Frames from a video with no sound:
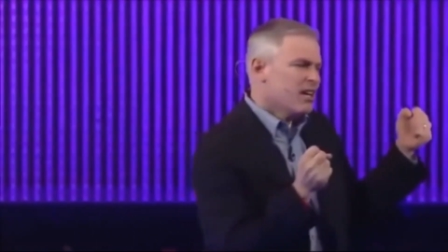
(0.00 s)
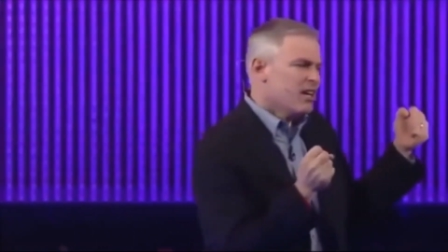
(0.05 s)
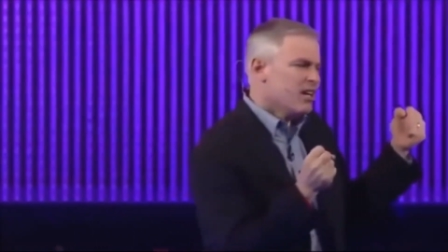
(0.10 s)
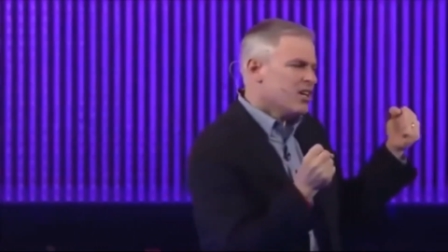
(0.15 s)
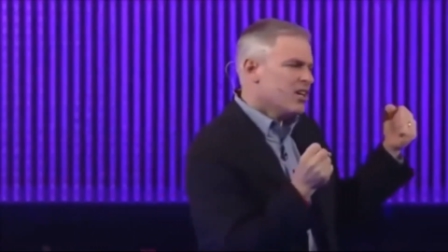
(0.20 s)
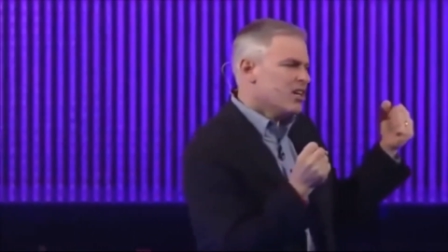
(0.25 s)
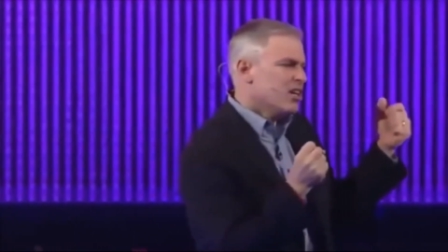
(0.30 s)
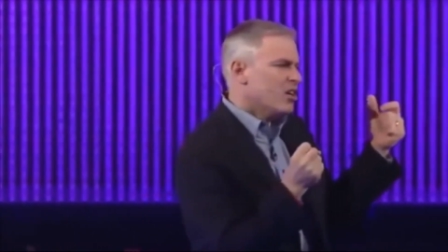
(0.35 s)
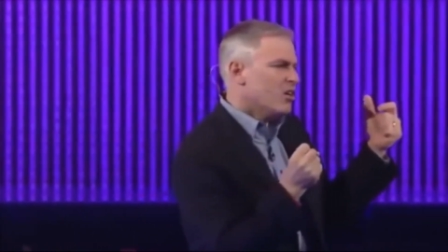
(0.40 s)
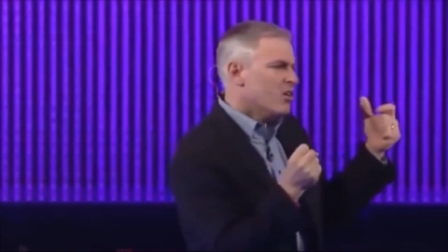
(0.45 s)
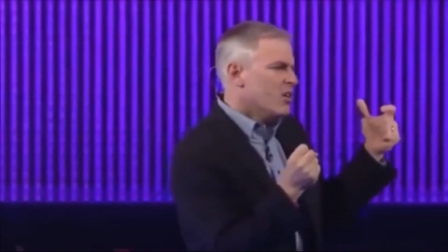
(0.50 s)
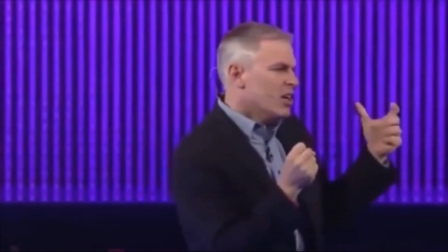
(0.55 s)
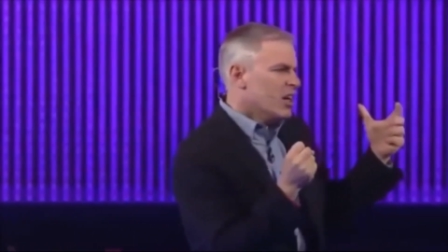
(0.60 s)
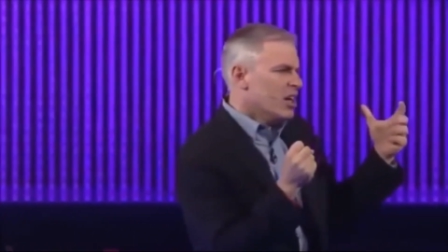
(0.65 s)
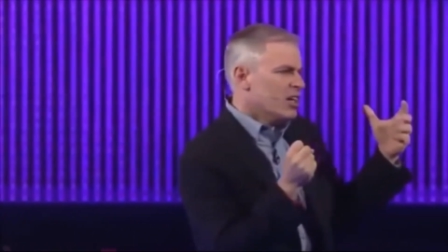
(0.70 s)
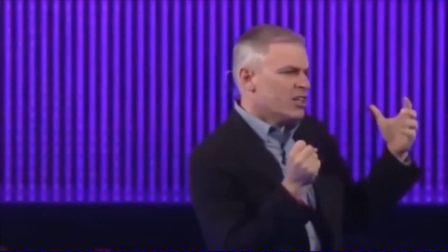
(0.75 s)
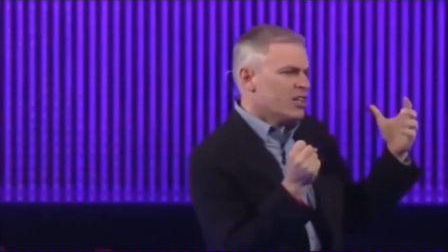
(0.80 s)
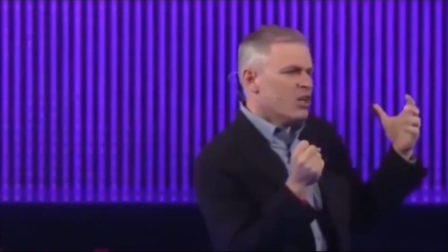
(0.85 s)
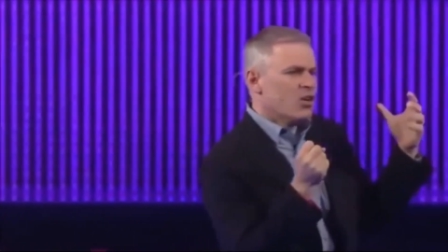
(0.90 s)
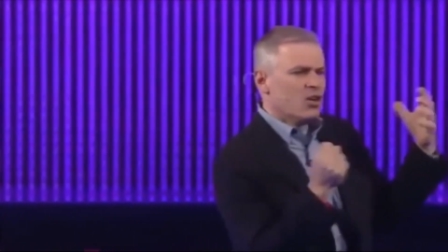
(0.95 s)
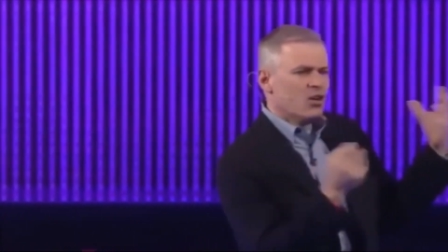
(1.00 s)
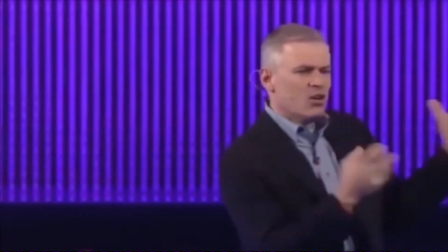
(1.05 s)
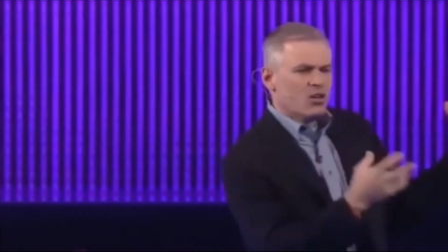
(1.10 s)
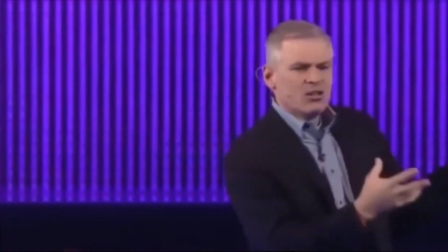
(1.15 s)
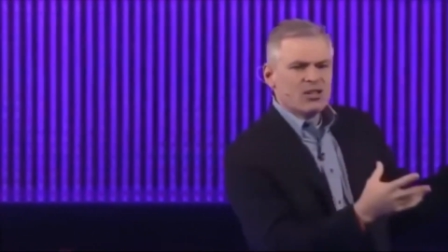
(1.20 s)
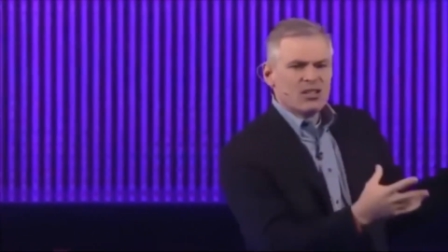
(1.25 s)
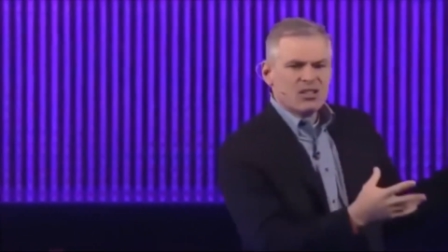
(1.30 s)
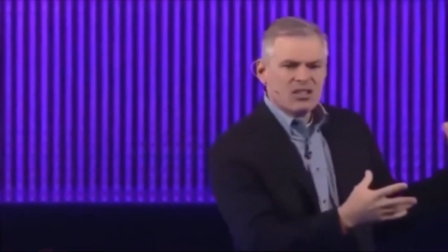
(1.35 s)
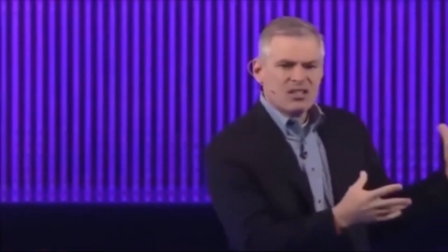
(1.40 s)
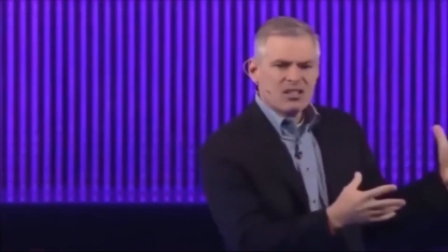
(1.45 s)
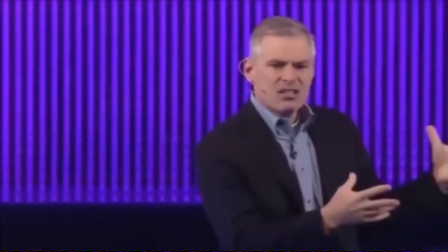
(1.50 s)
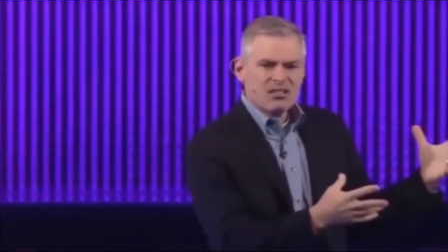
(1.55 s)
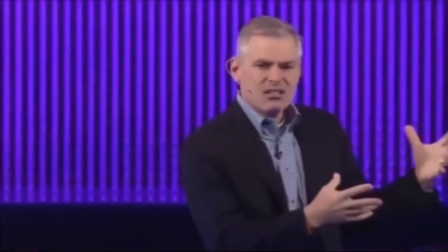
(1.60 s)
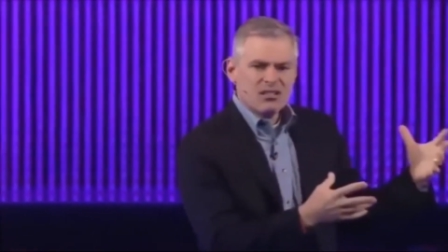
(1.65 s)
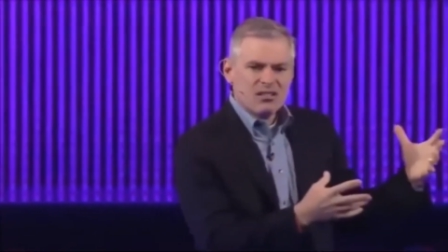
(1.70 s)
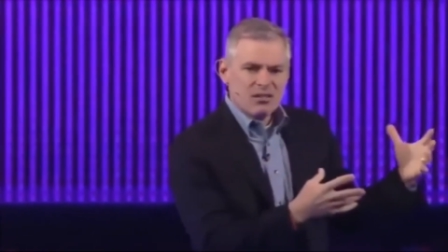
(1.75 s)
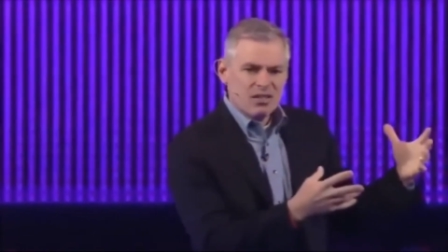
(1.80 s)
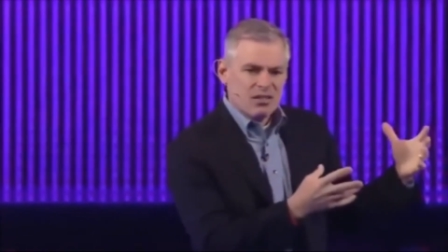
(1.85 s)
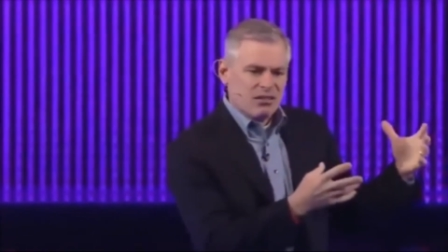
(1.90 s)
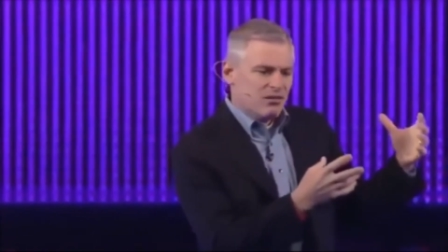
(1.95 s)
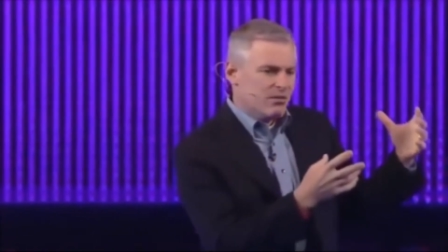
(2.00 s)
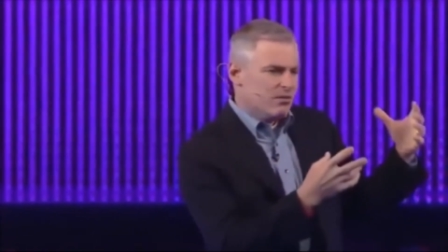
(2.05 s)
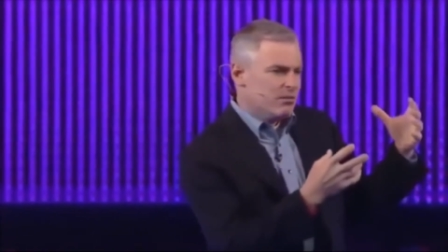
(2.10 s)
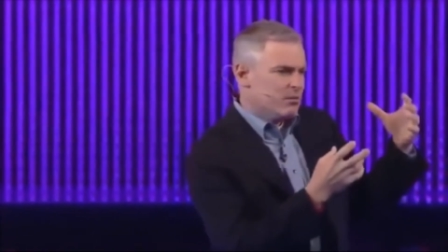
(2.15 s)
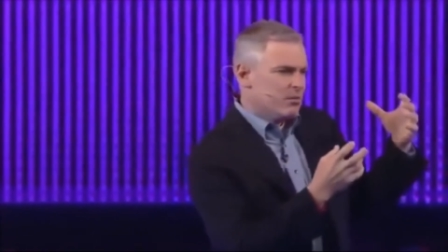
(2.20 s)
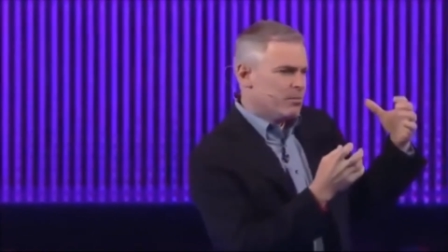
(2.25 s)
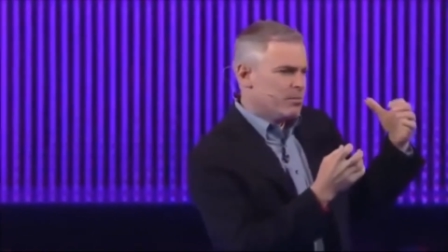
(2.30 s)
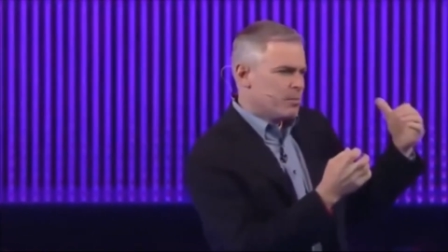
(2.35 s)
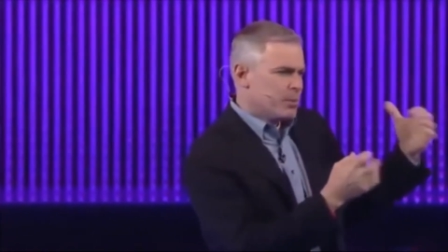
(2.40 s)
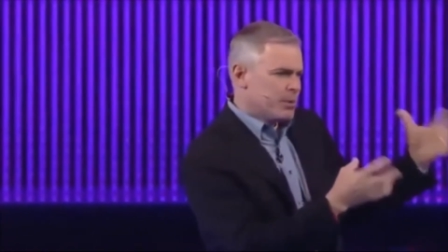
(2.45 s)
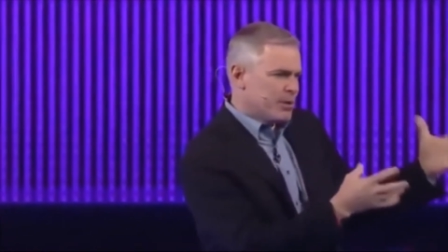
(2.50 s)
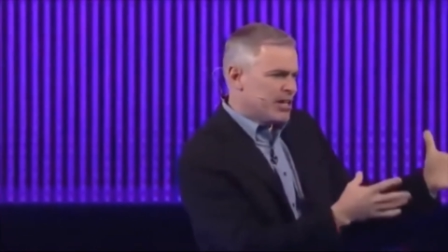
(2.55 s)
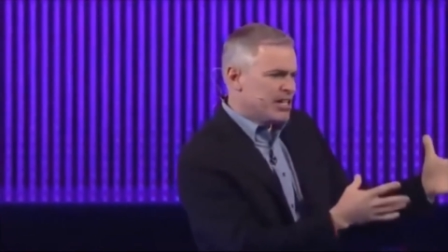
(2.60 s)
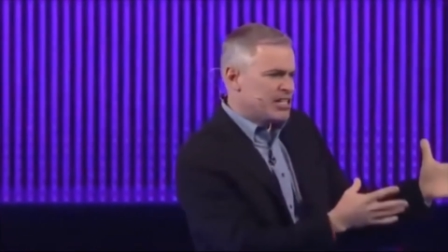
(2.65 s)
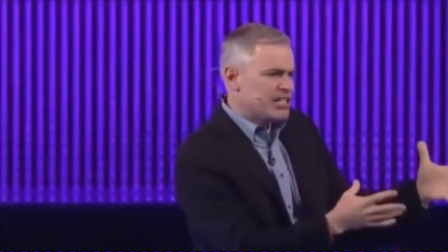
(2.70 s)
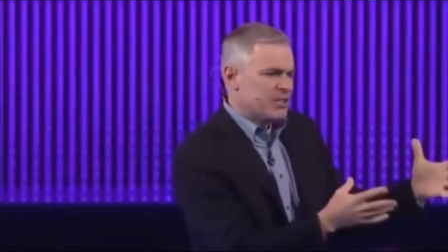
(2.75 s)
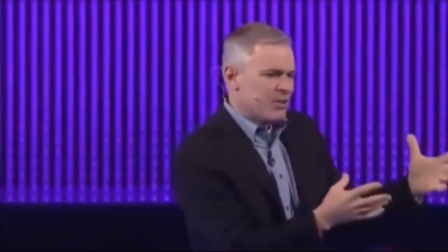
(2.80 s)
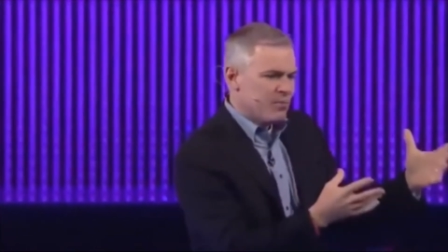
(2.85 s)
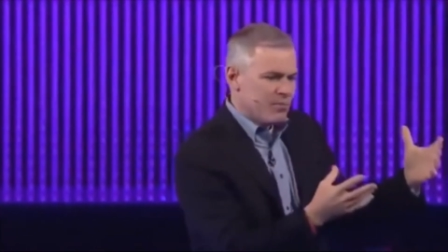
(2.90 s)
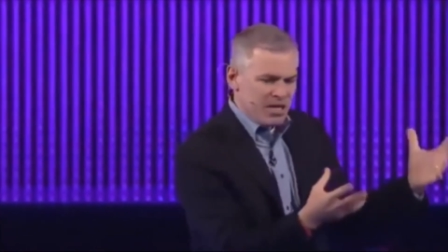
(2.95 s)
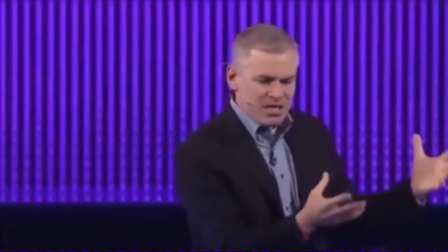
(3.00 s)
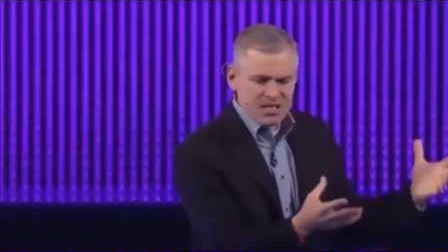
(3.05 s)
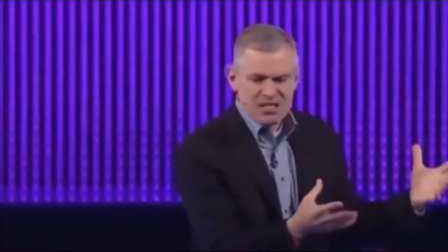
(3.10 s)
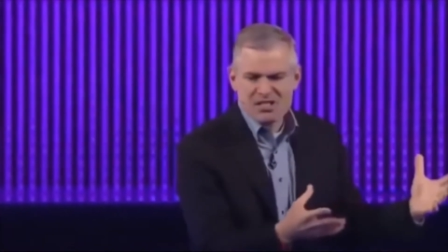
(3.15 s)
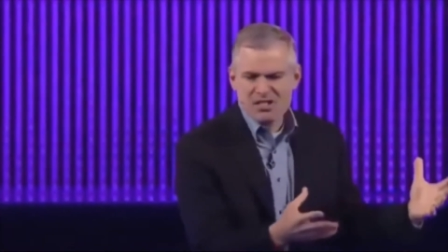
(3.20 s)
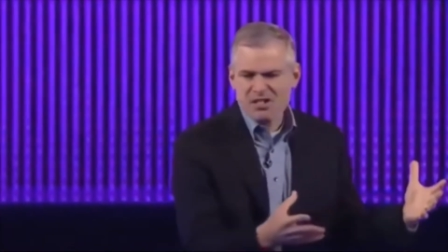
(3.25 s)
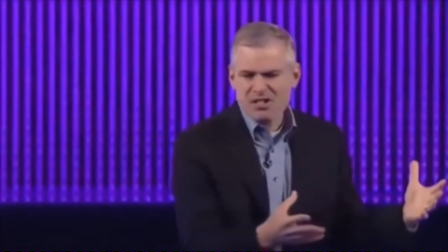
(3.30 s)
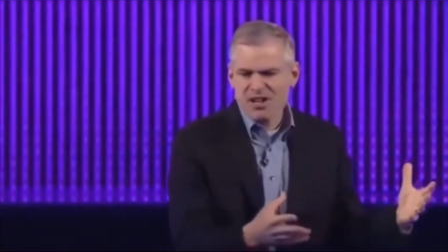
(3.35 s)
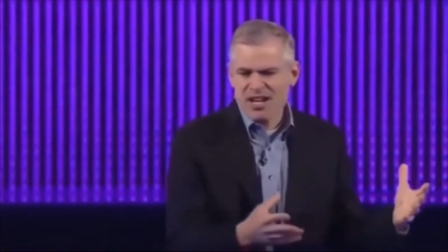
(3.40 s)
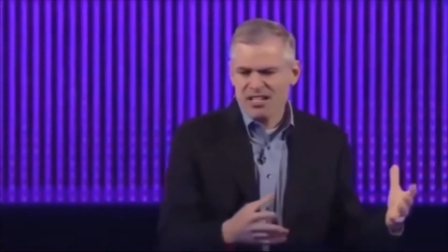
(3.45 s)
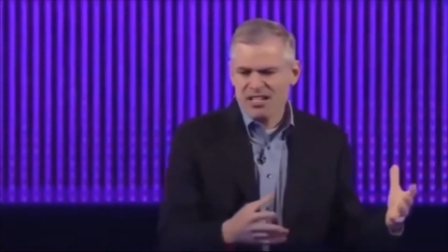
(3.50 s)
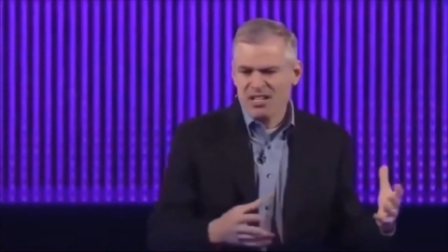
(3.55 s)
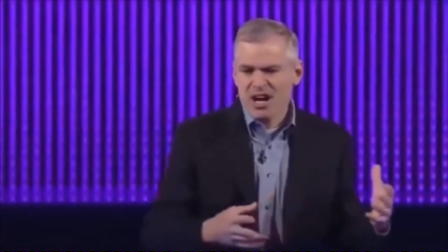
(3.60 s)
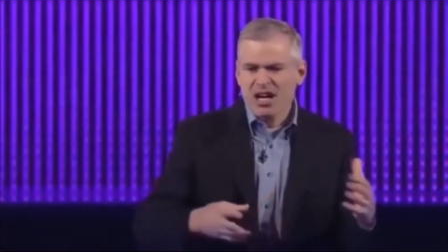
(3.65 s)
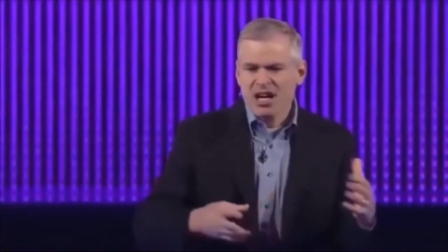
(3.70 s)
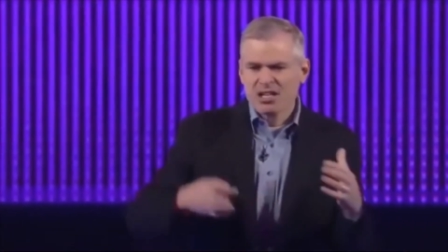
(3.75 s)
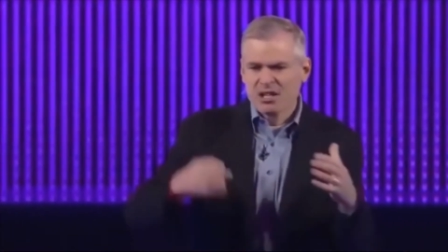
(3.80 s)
a local priest or minister and Dr.